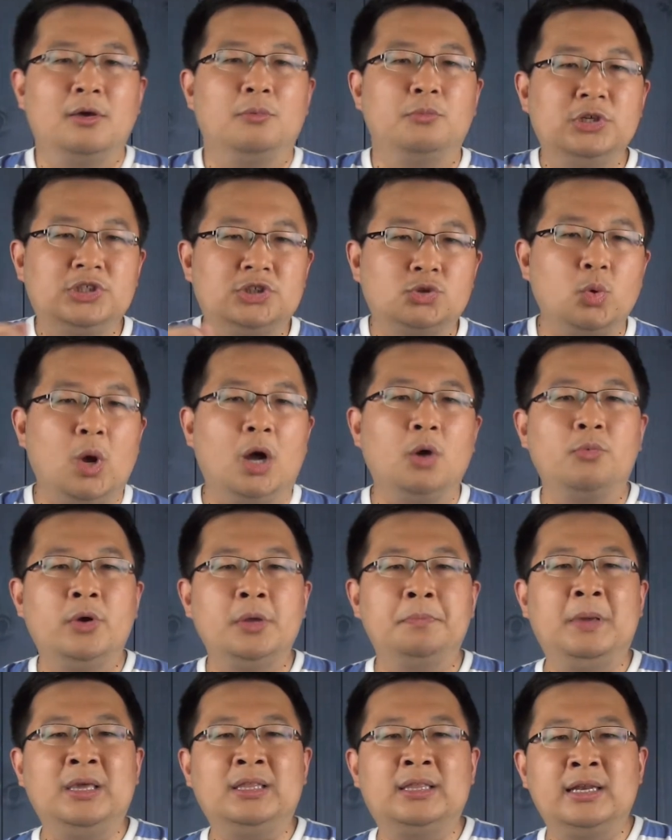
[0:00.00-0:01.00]
We swung
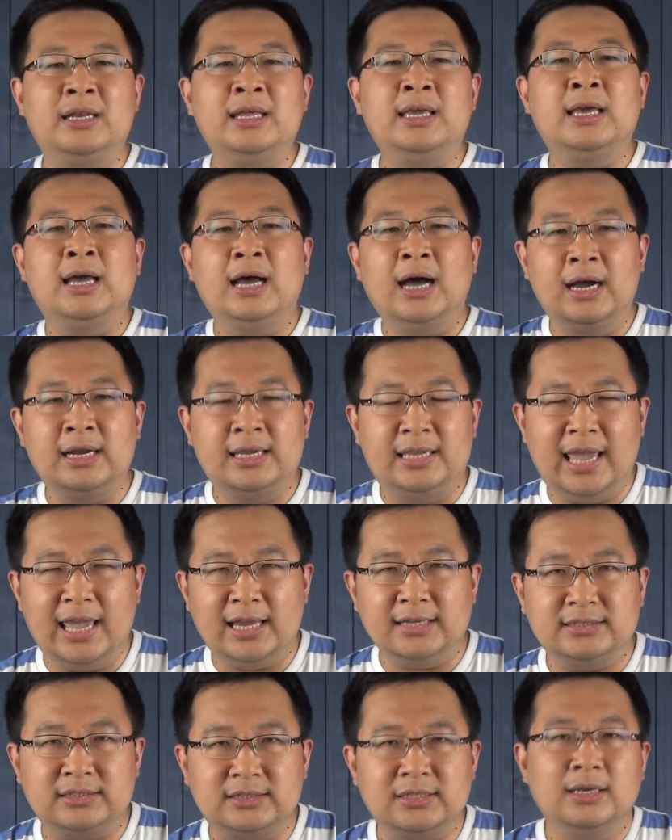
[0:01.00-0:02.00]
repeatedly
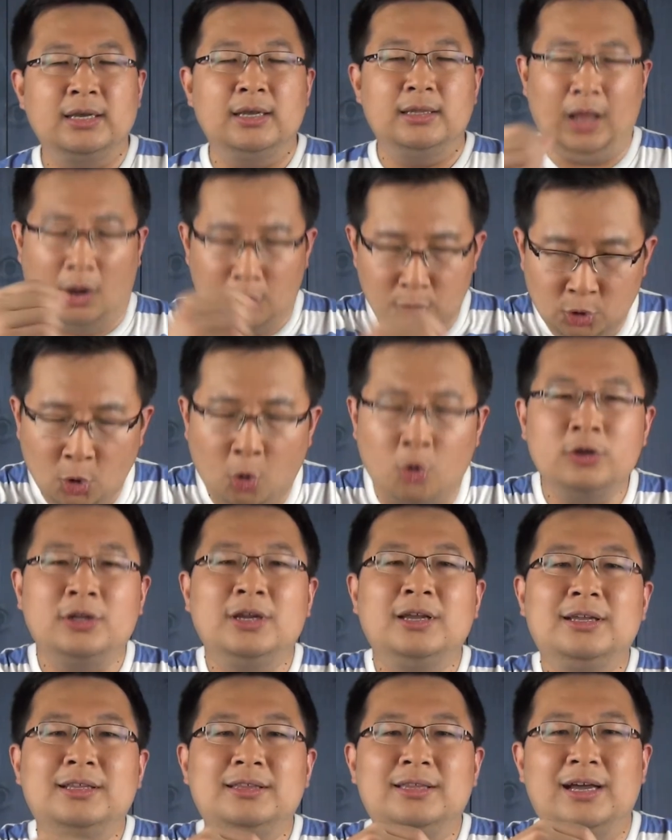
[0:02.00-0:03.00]
against. Now
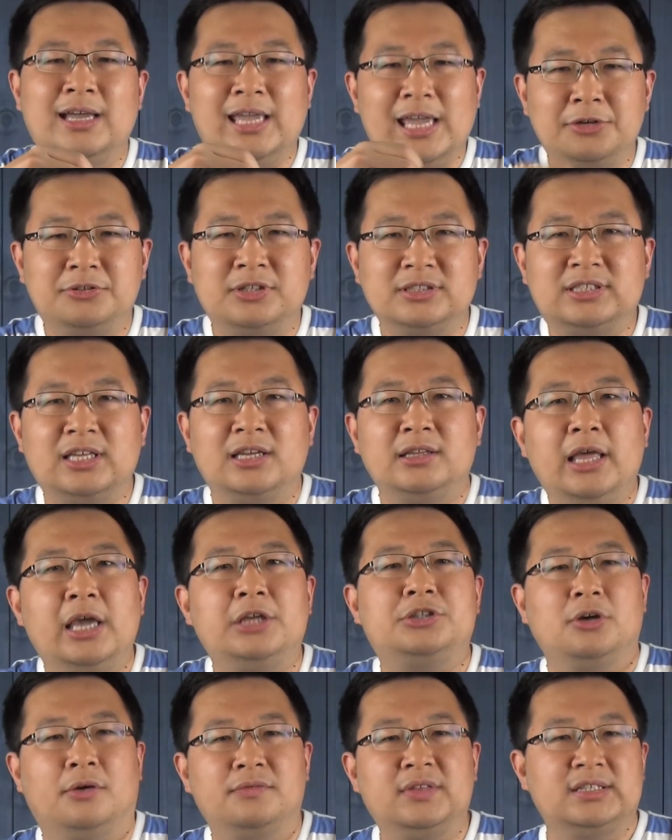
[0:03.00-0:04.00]
note the interesting
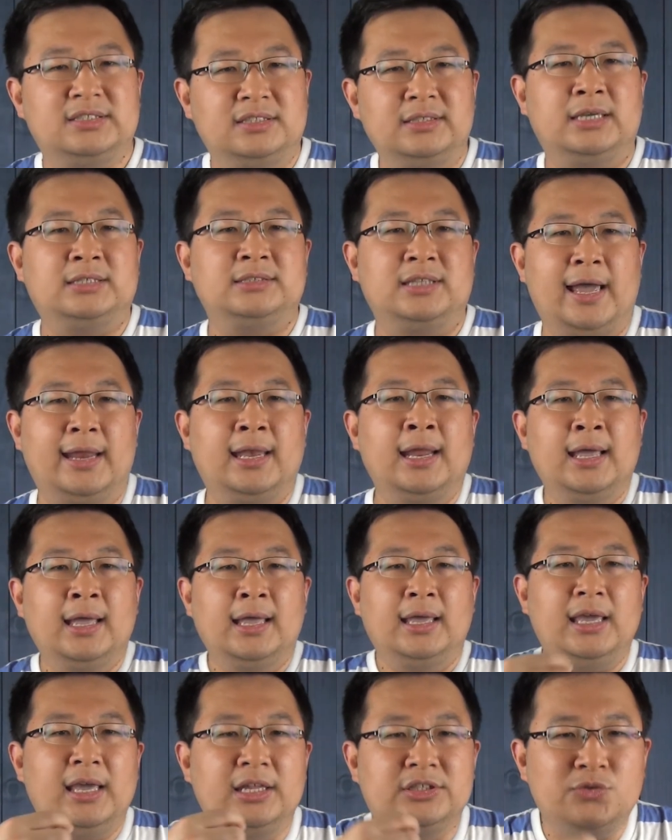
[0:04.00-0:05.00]
nature of this next line.
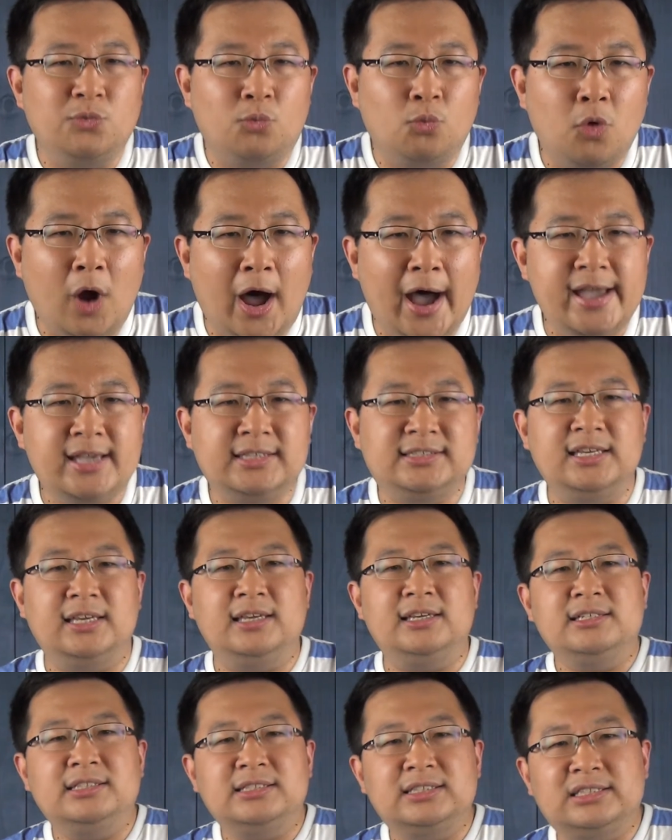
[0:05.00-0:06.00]
It's
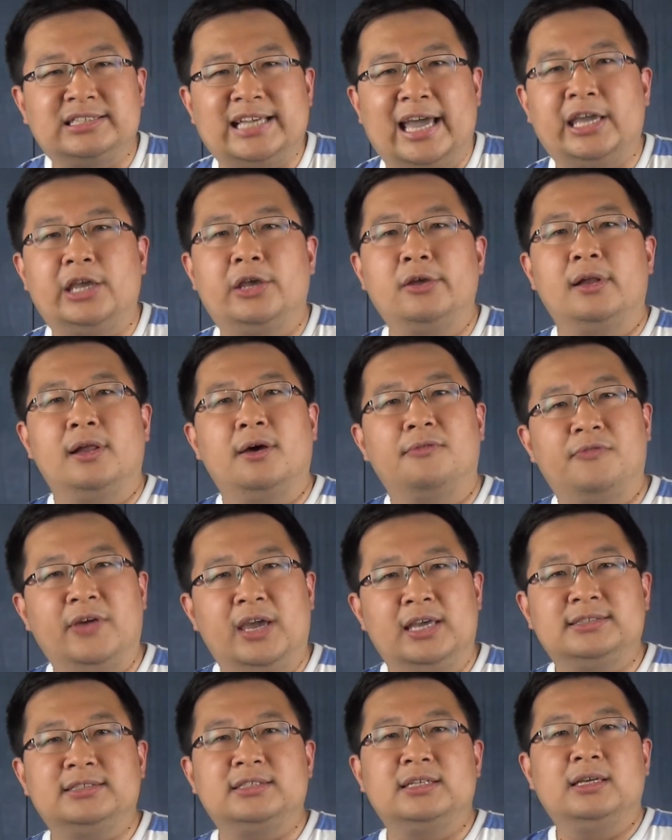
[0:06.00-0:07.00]
rising secular
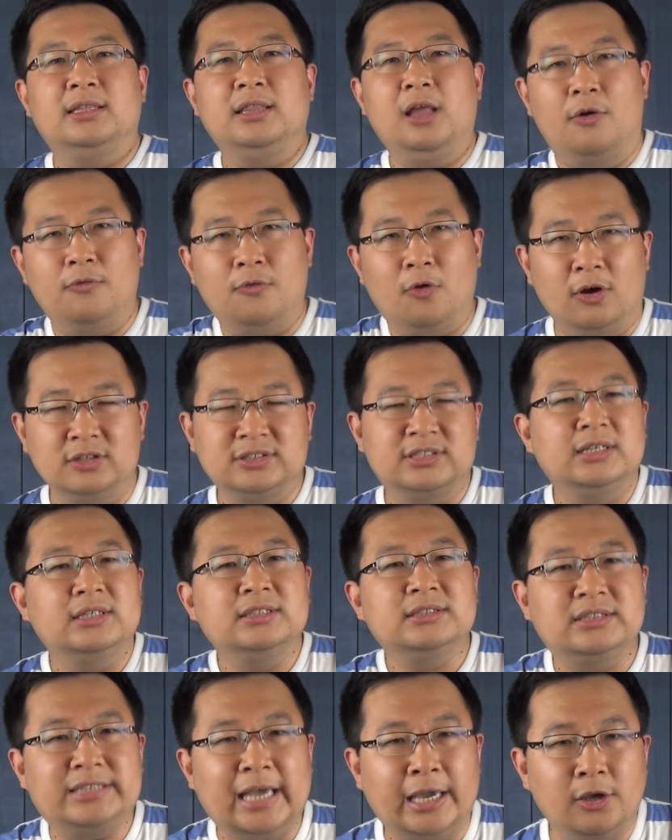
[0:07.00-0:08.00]
face. Now of course,
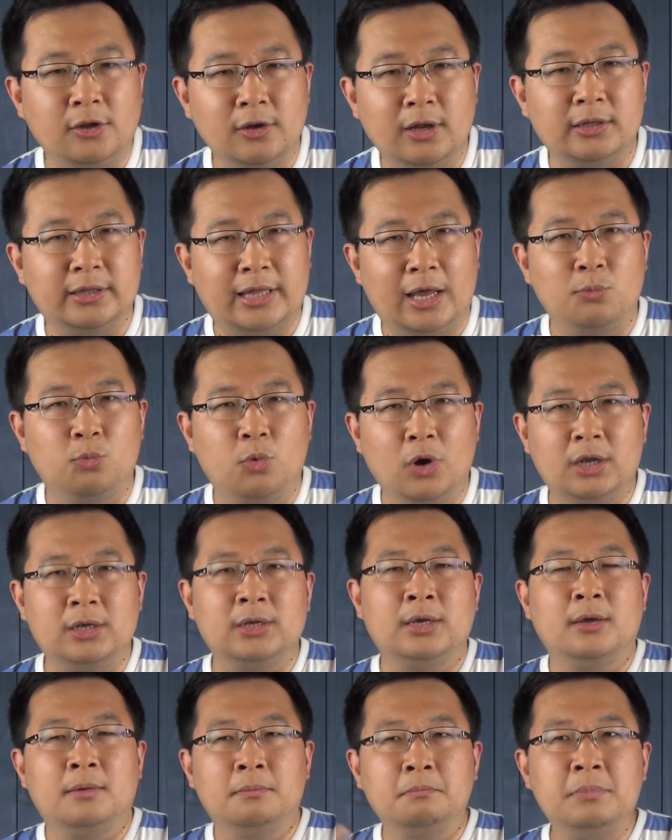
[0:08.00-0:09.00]
secular, that
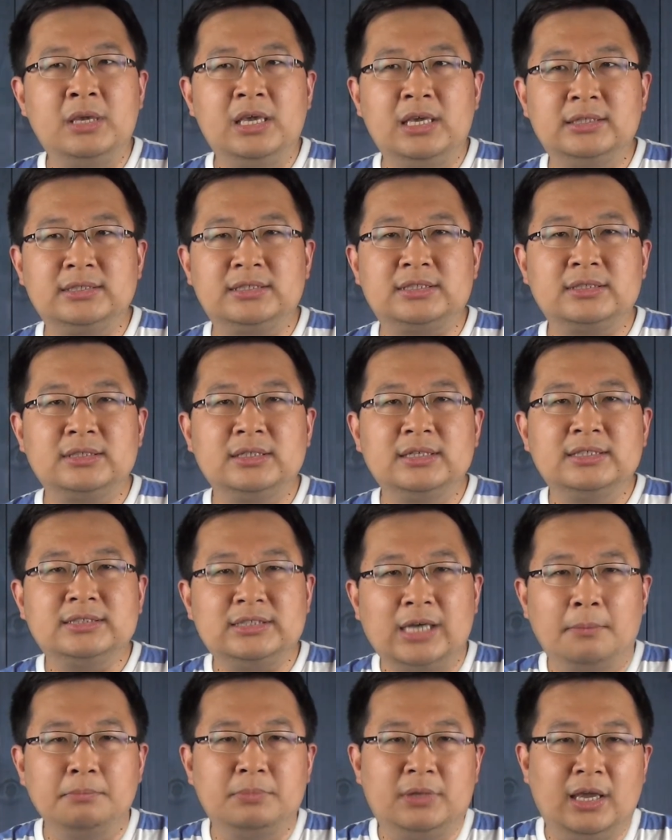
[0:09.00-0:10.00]
word means
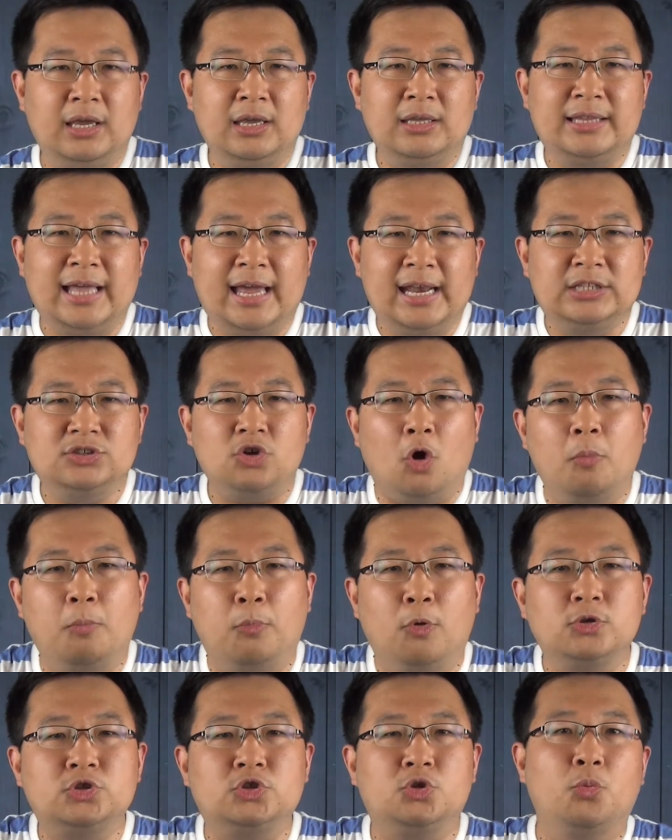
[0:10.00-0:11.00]
something that is
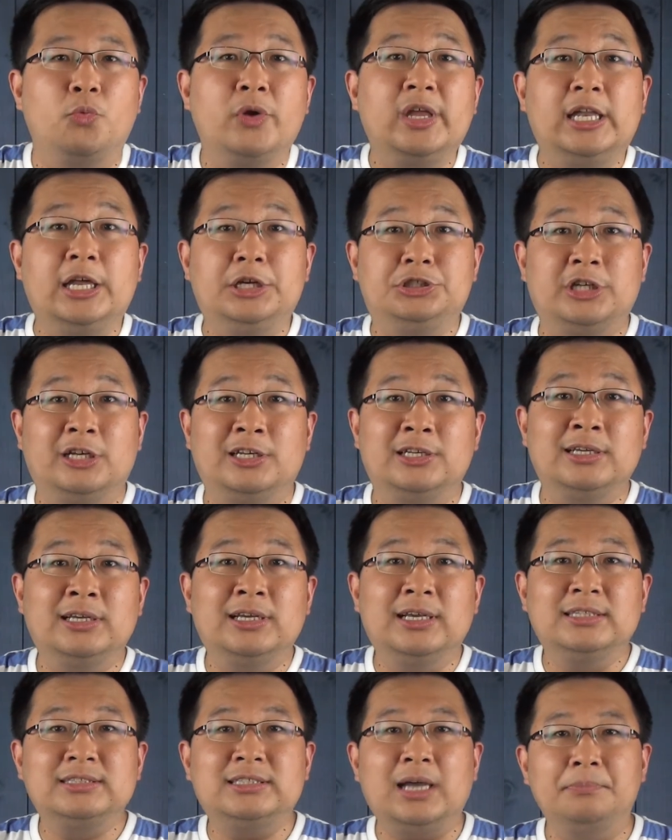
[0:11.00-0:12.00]
opposed to religion,
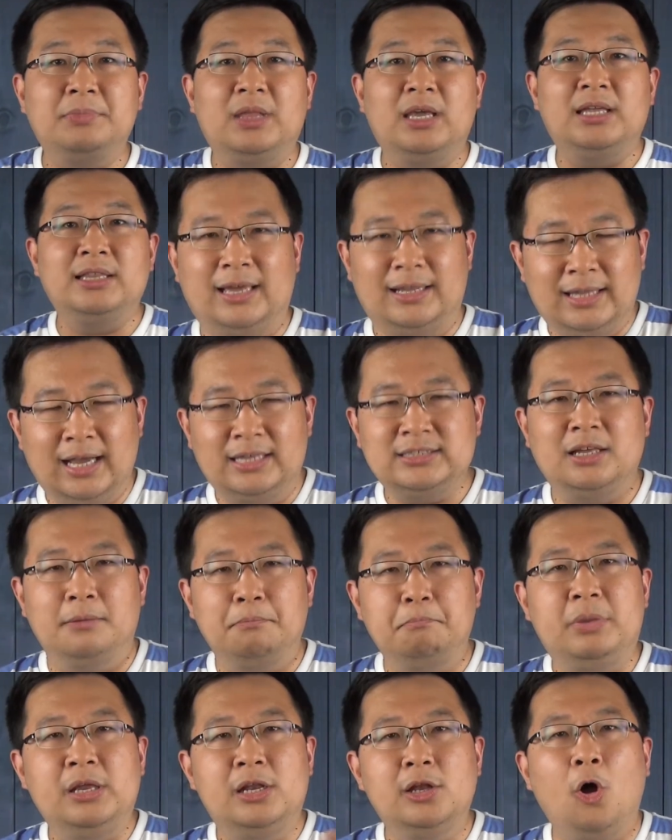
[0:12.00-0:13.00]
something that
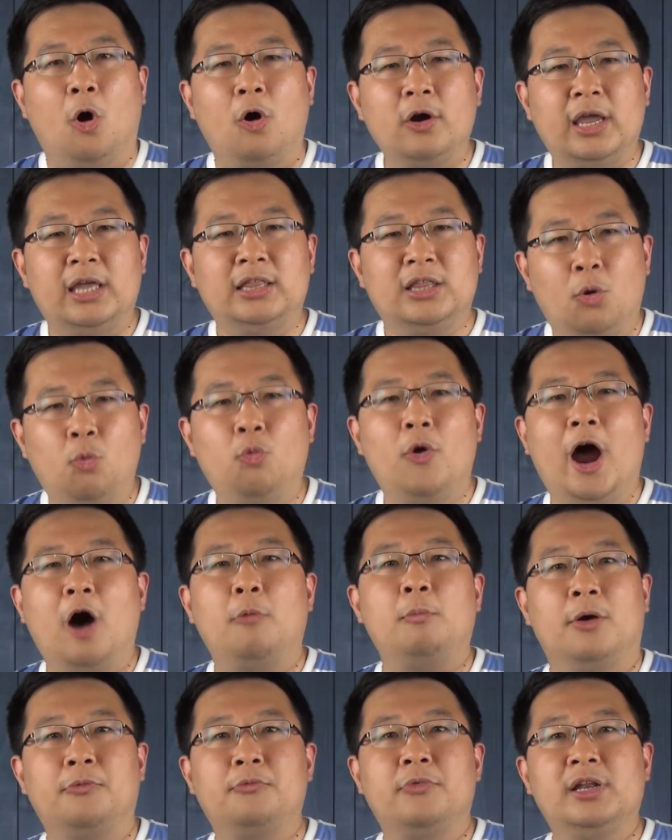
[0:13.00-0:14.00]
doesn't belong in the
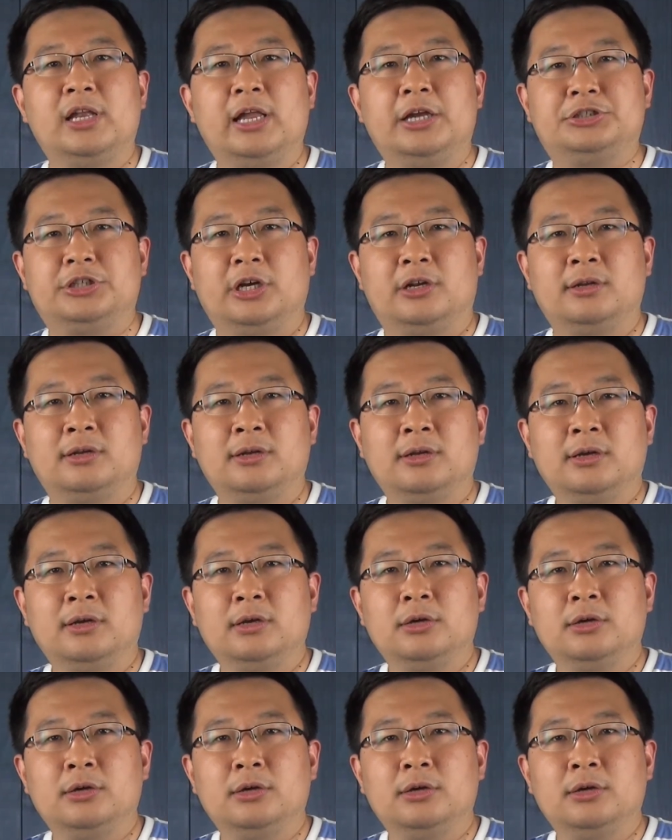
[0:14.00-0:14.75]
realm of religion.